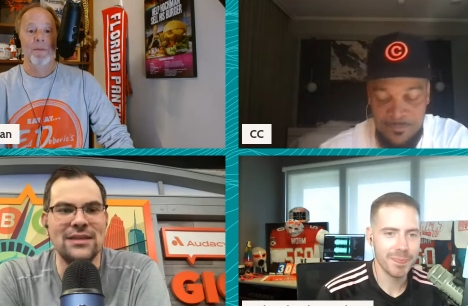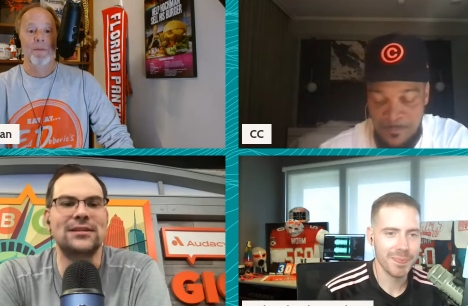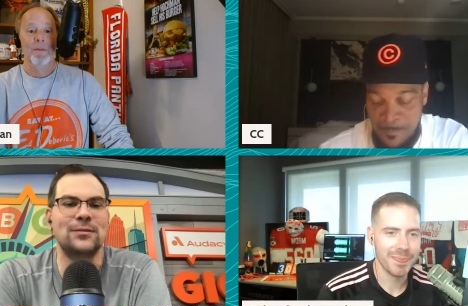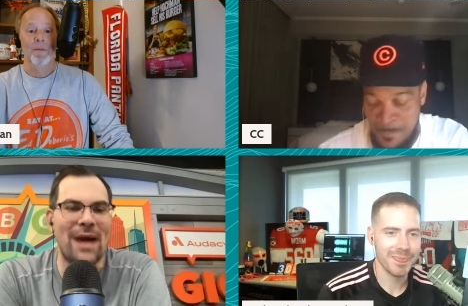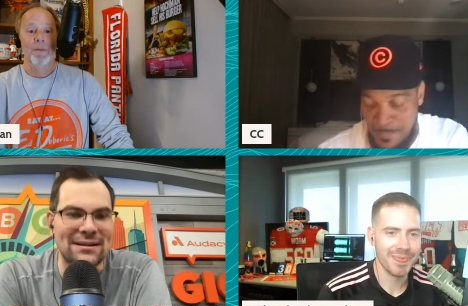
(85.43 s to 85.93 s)

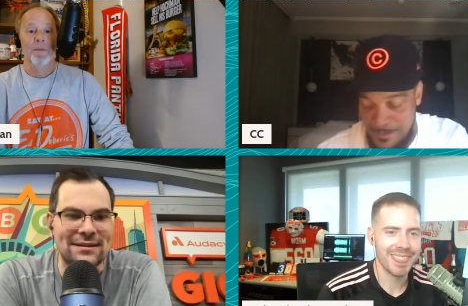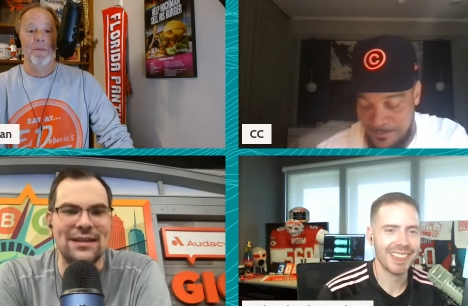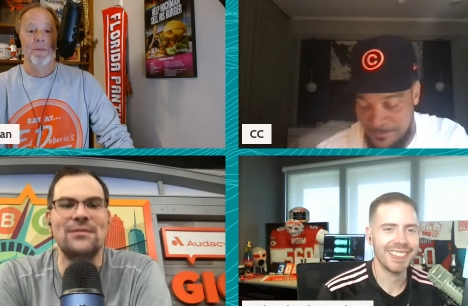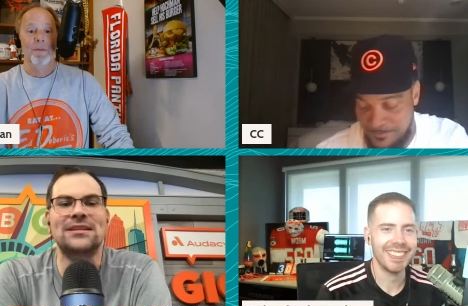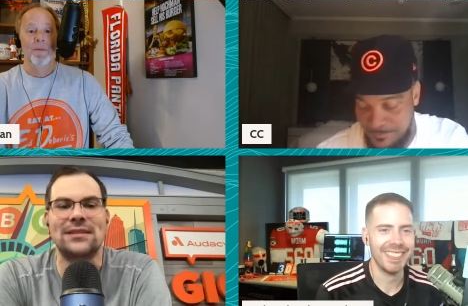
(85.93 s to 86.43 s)
Speaker 1: This is my
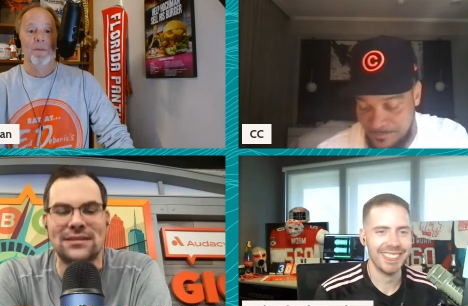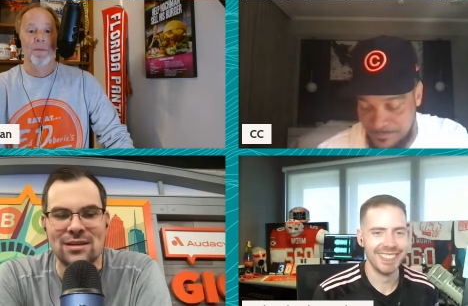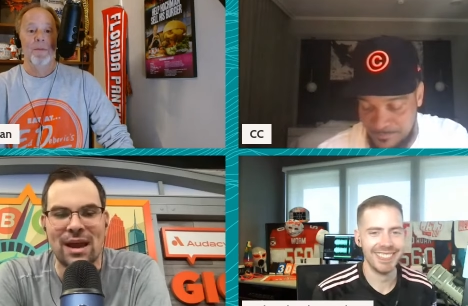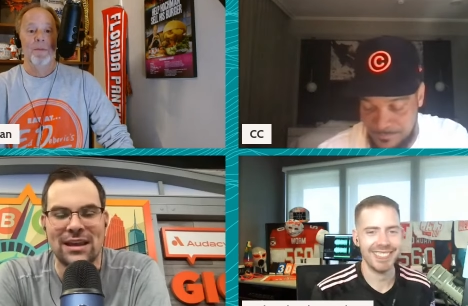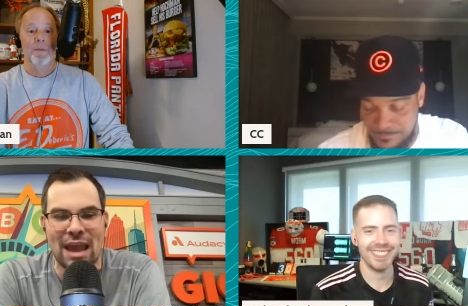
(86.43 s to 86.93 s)
team. This is the
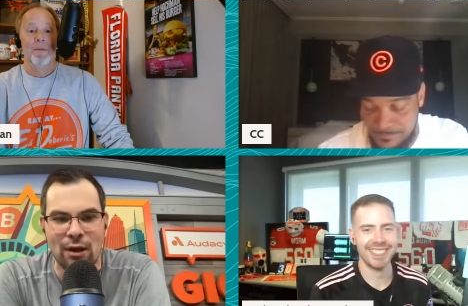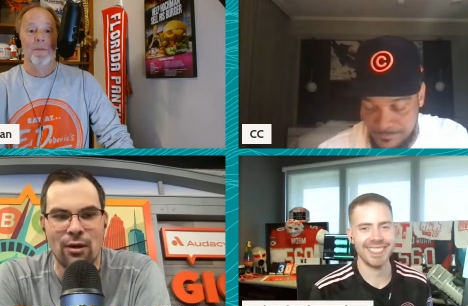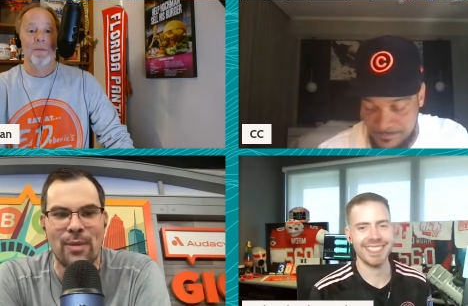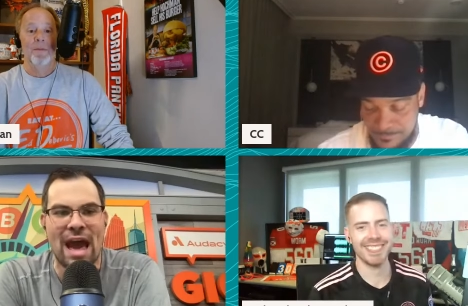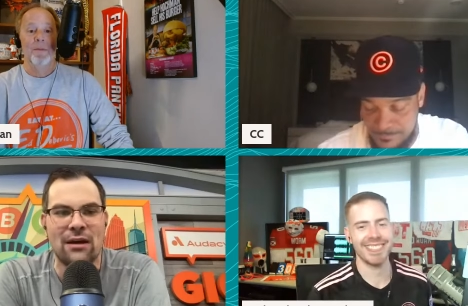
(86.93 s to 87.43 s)
team I
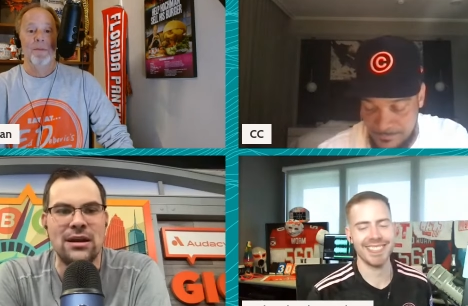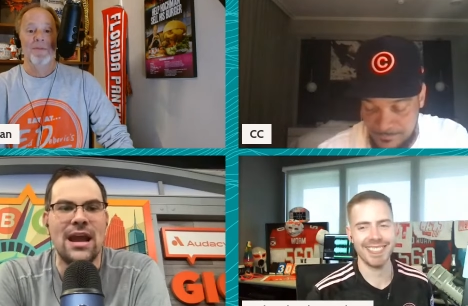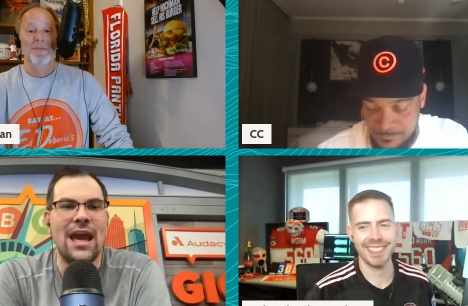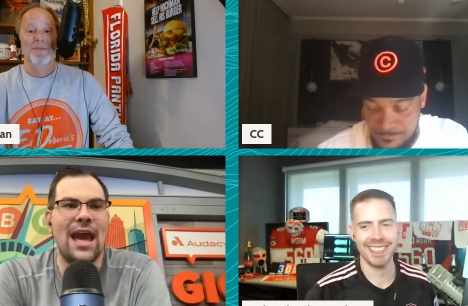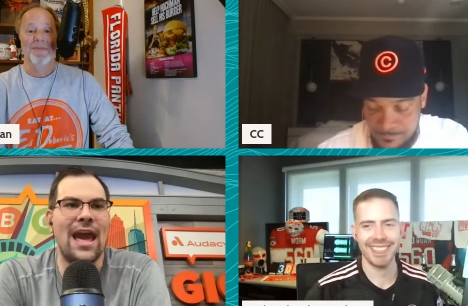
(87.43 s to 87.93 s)
care
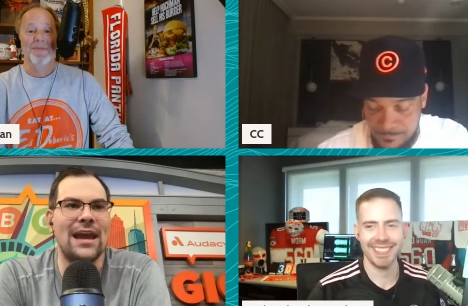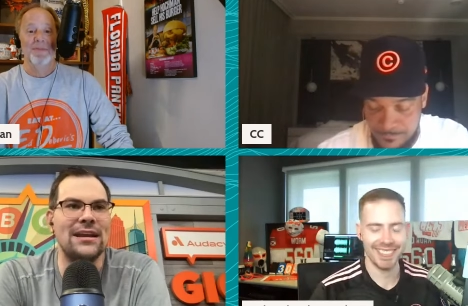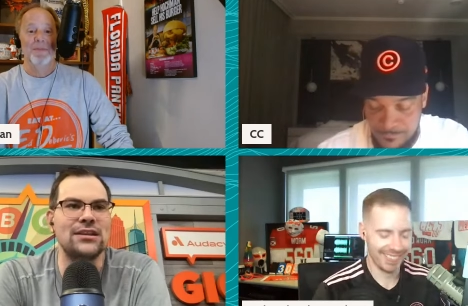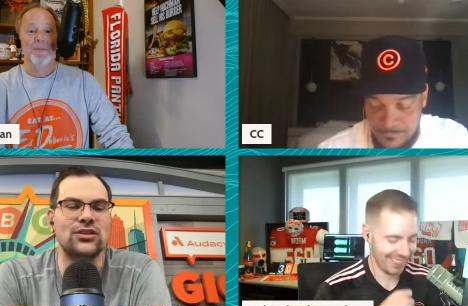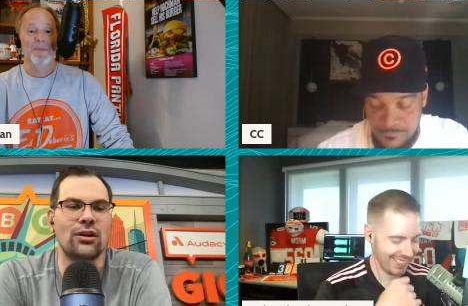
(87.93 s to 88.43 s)
about
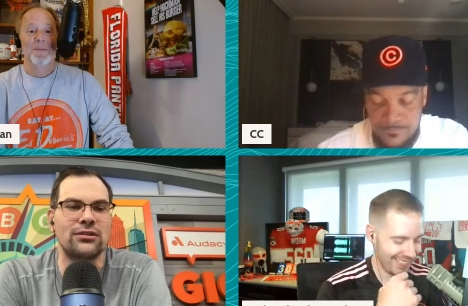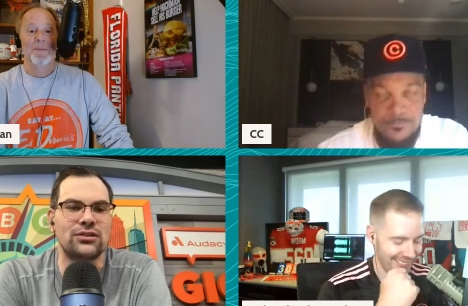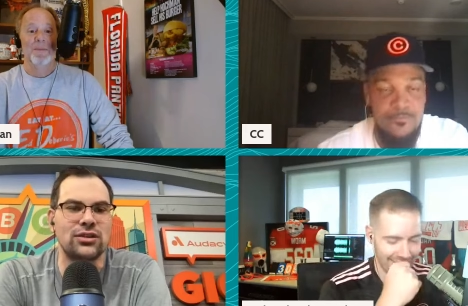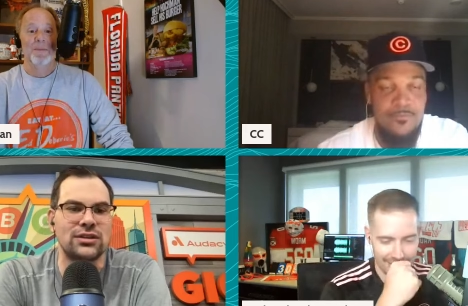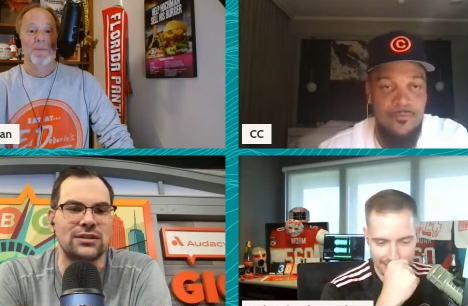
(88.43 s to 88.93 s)
and he
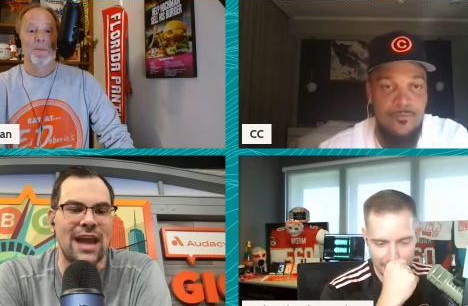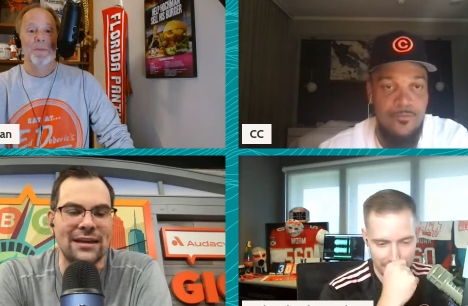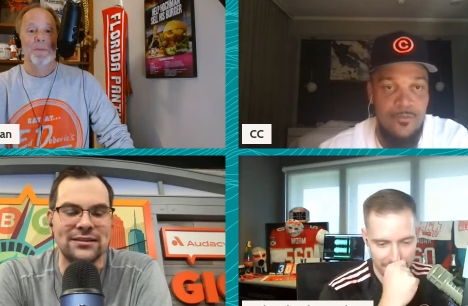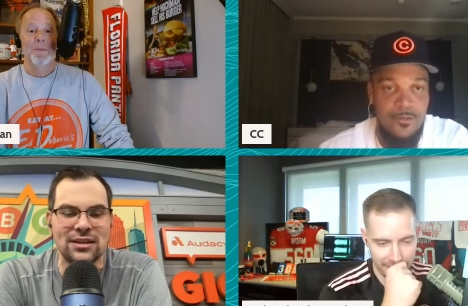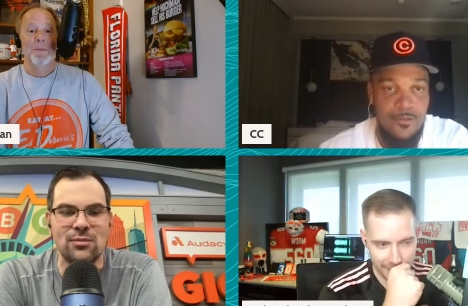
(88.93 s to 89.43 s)
starts just
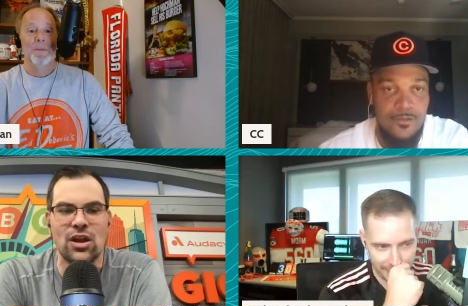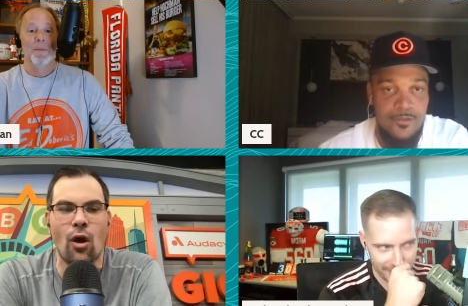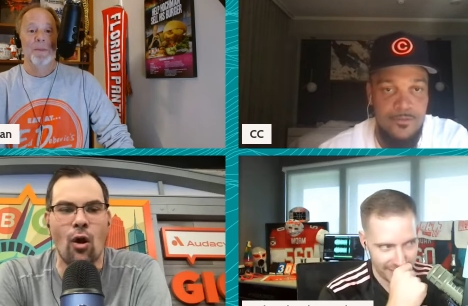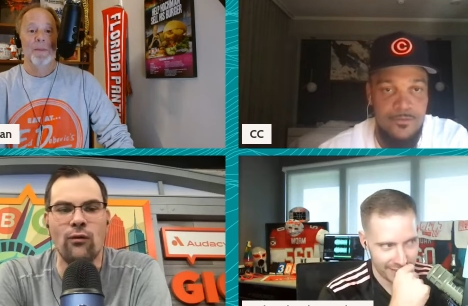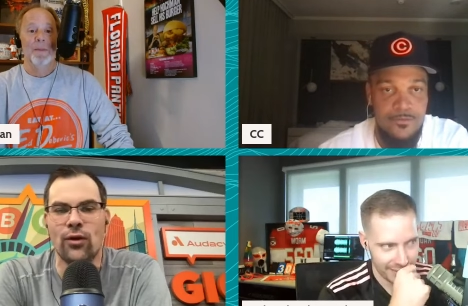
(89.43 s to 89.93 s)
texting me
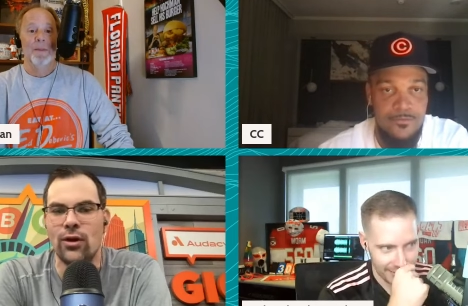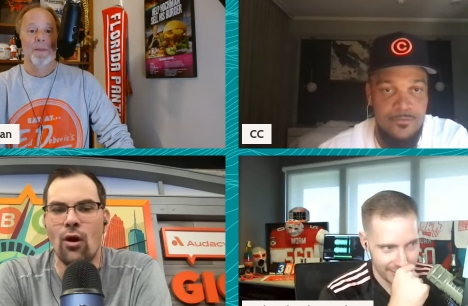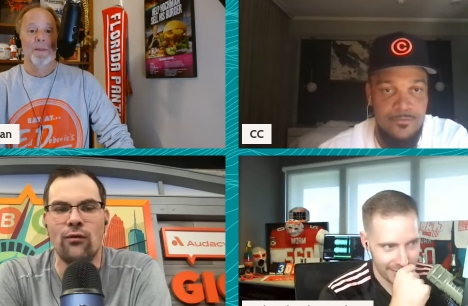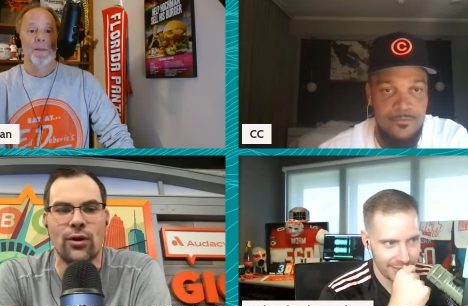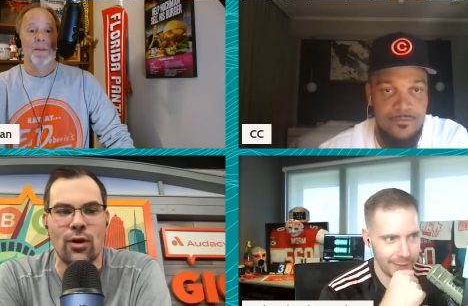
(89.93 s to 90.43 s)
over and
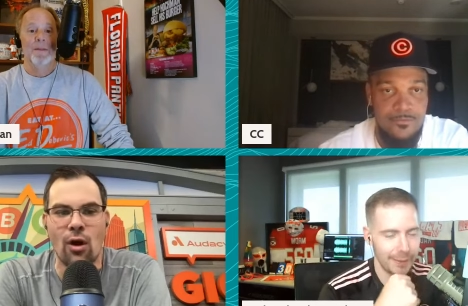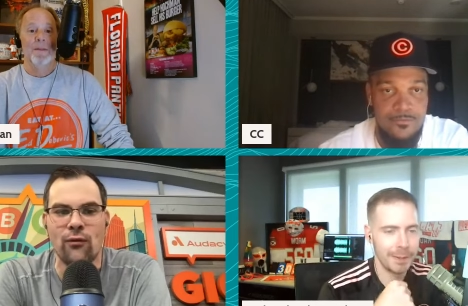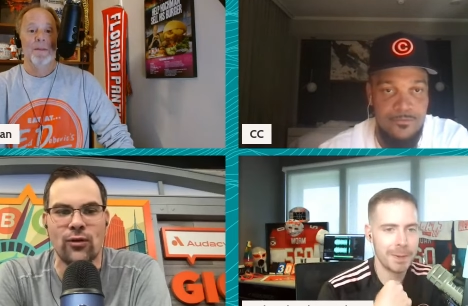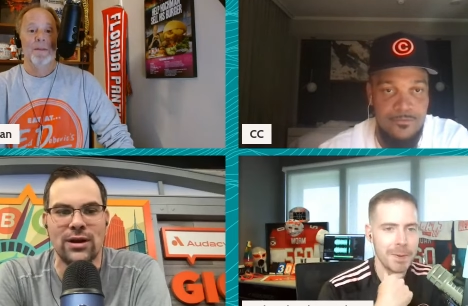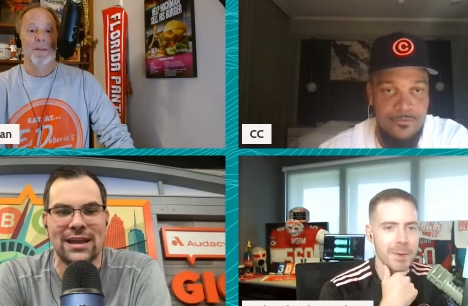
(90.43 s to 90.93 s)
over and
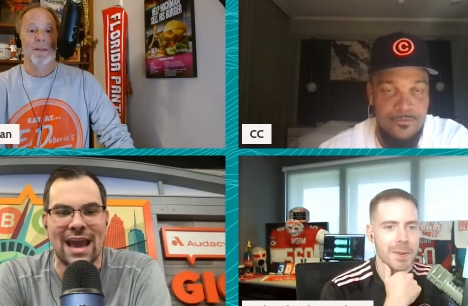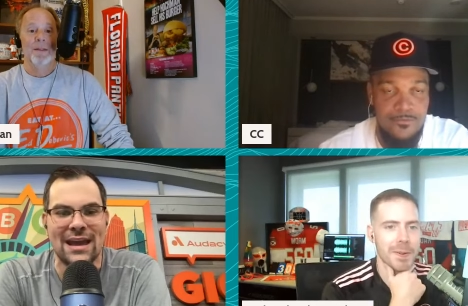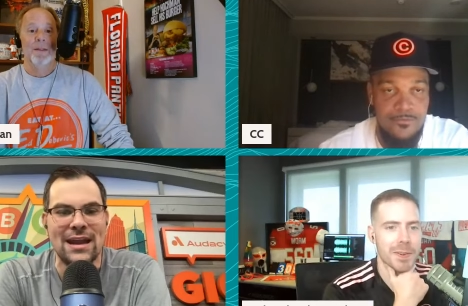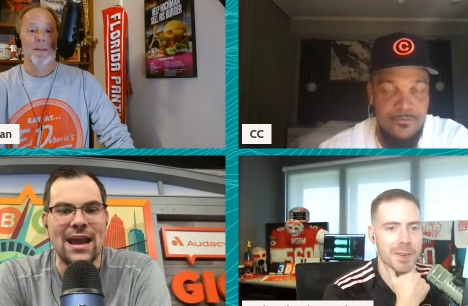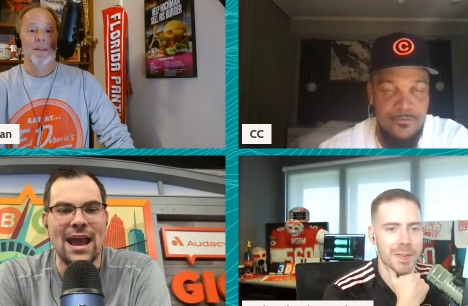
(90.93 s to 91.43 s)
over
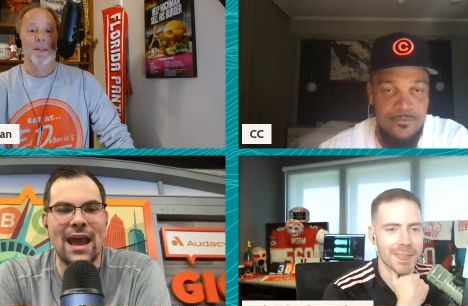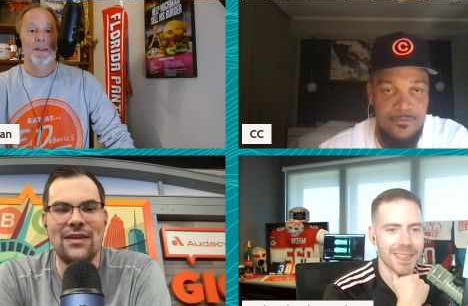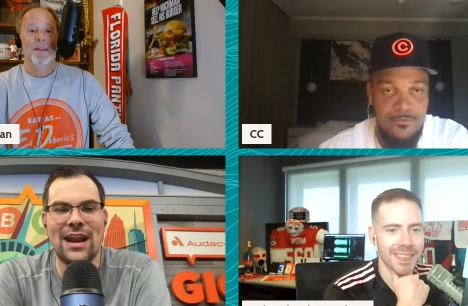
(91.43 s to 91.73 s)
again. And